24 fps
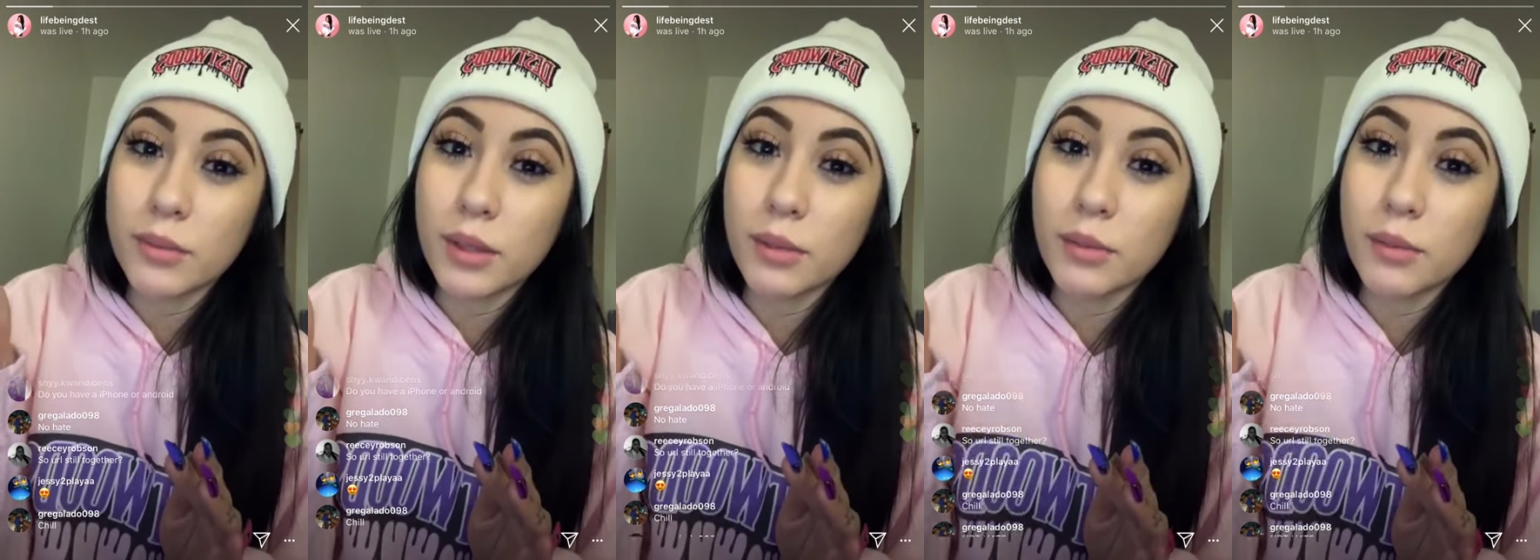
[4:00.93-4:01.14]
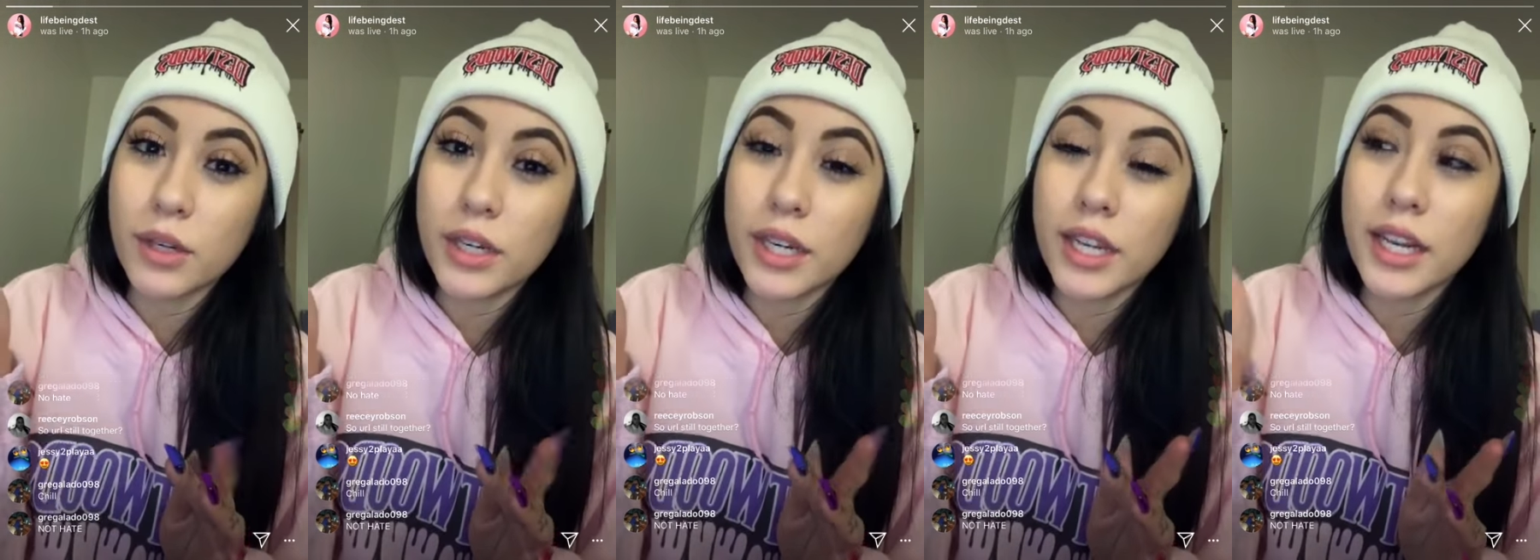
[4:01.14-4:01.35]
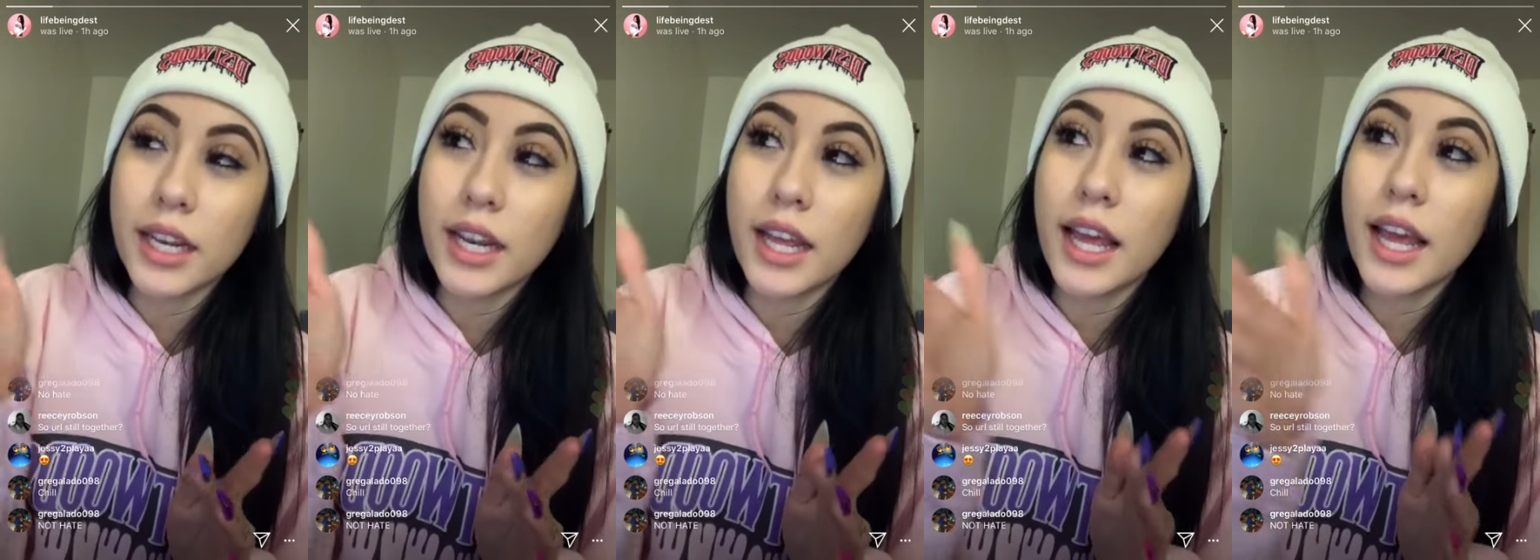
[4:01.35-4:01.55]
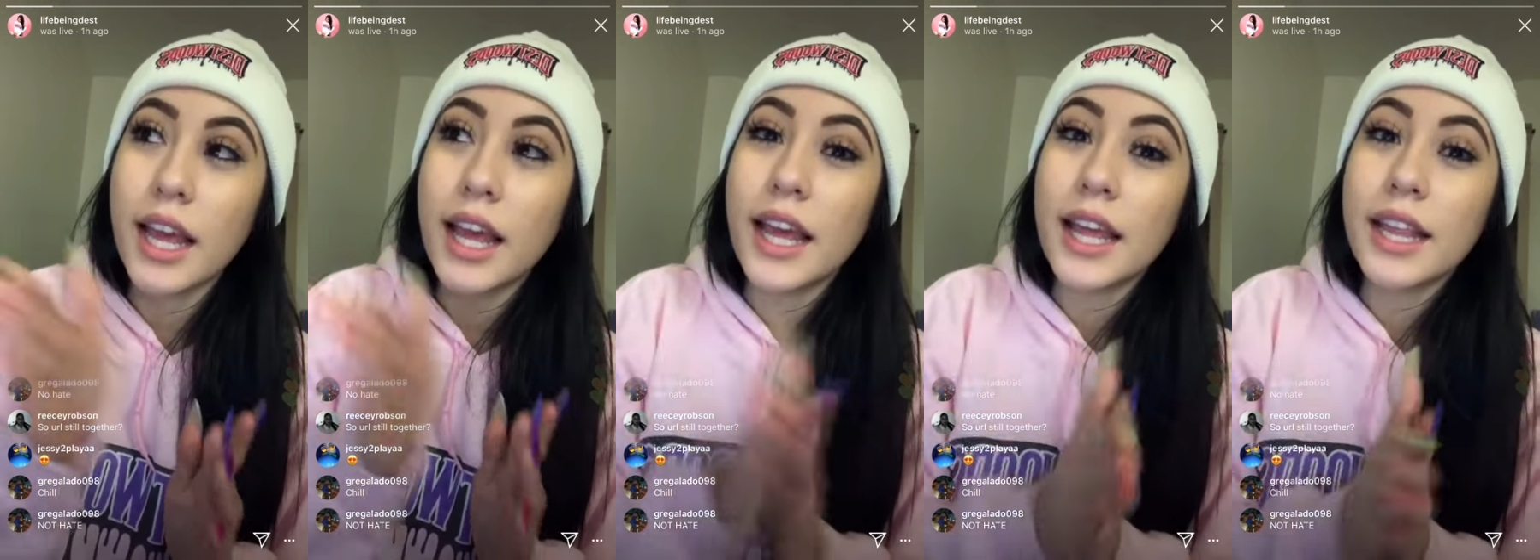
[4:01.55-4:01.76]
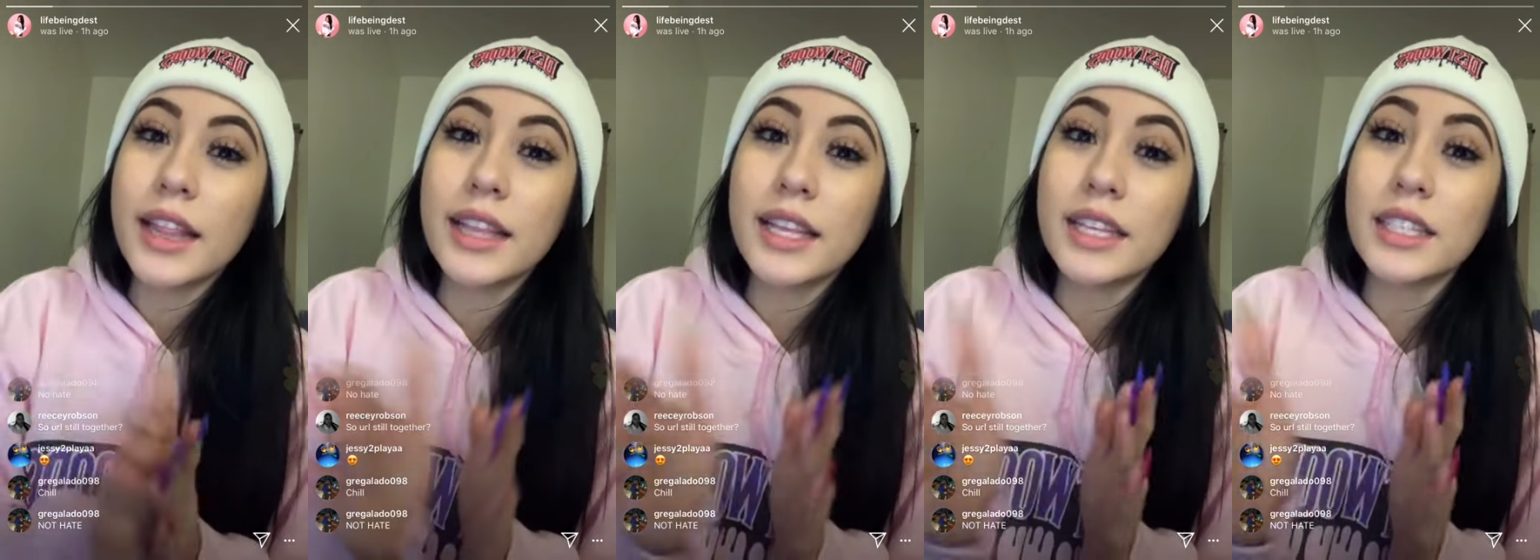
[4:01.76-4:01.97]
in the morning,
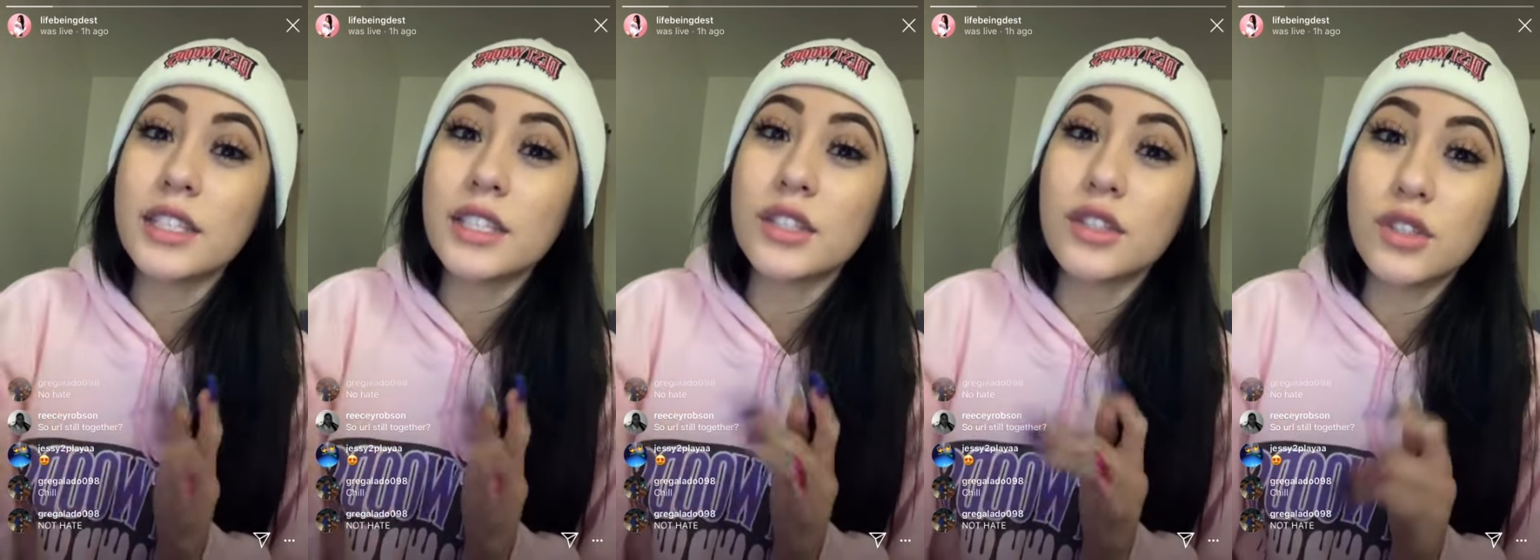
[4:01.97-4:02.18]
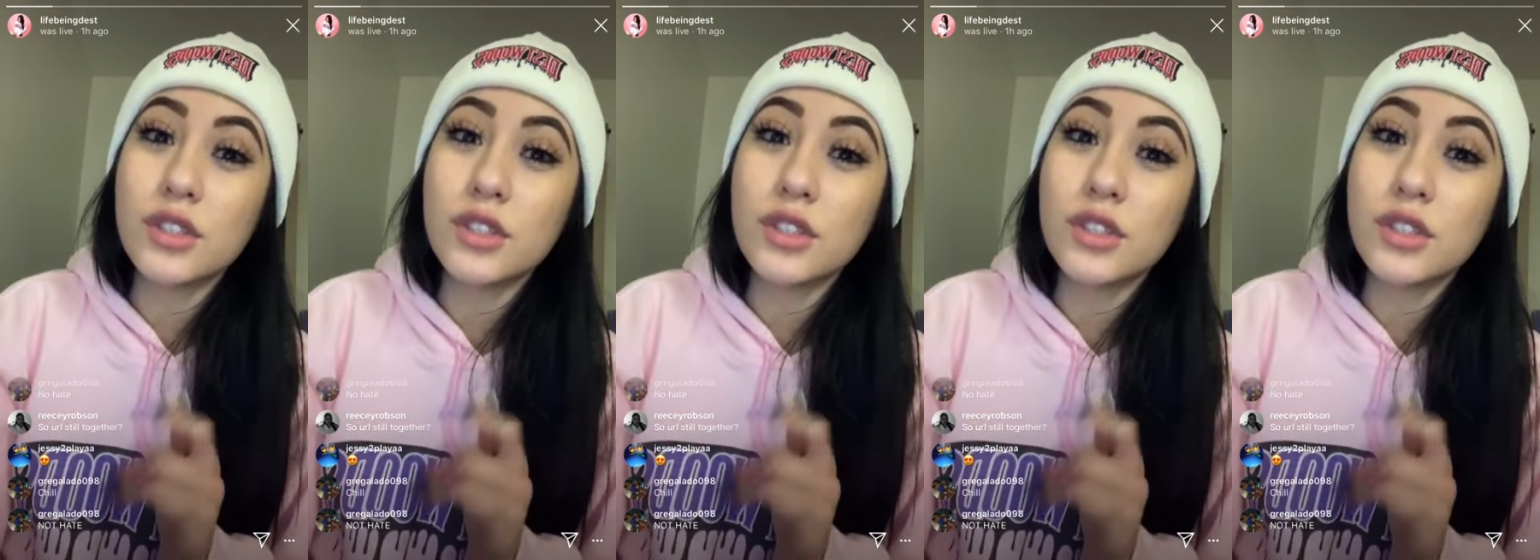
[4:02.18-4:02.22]
this